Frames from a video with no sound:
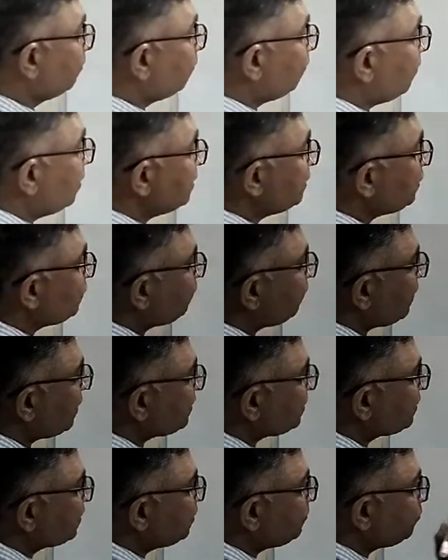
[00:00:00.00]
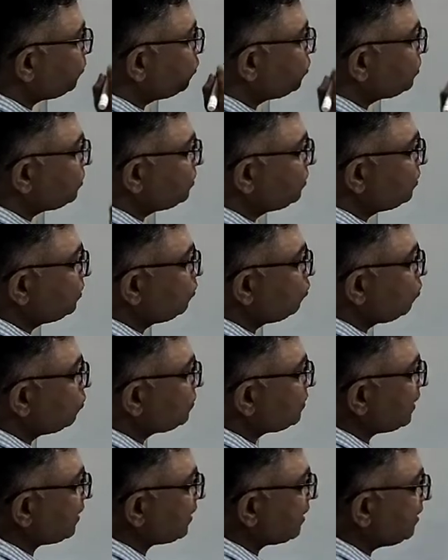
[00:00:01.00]
Once first input is 0,
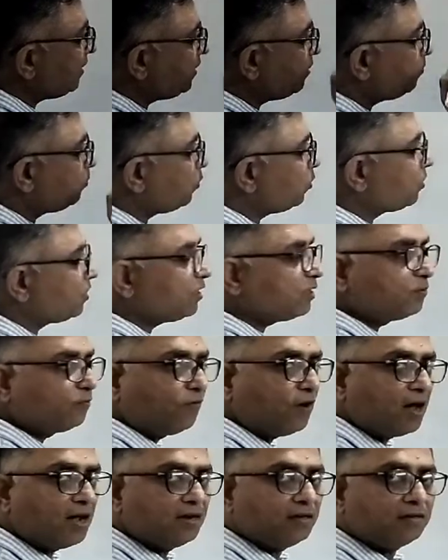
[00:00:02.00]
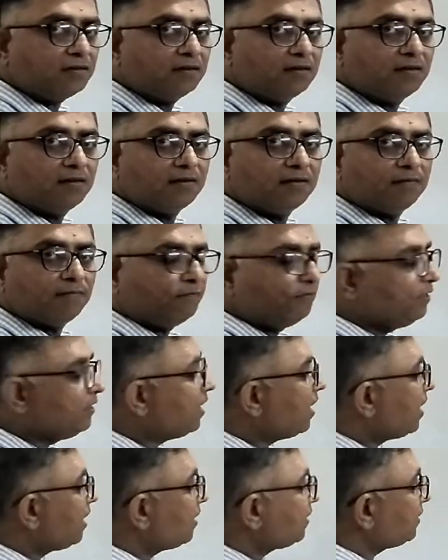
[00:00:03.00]
second input is 1, we
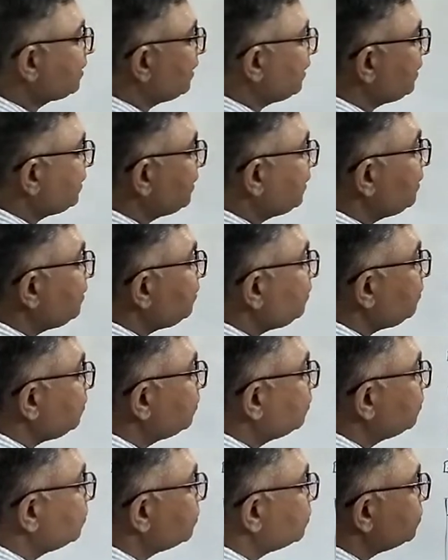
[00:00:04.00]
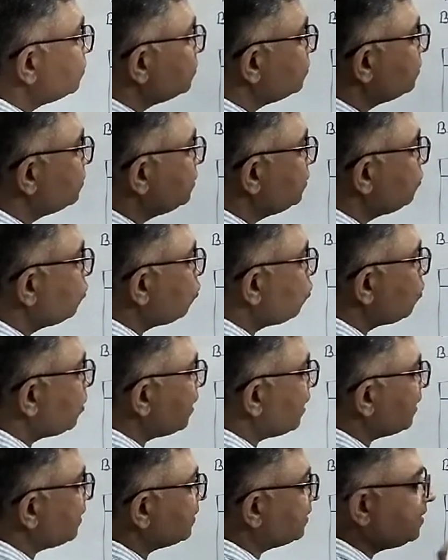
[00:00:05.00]
are getting
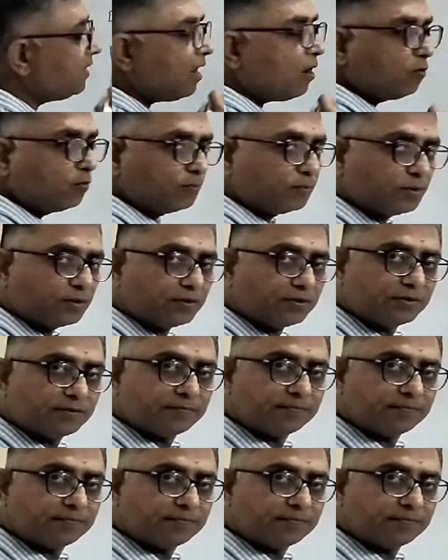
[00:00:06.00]
0 at the output.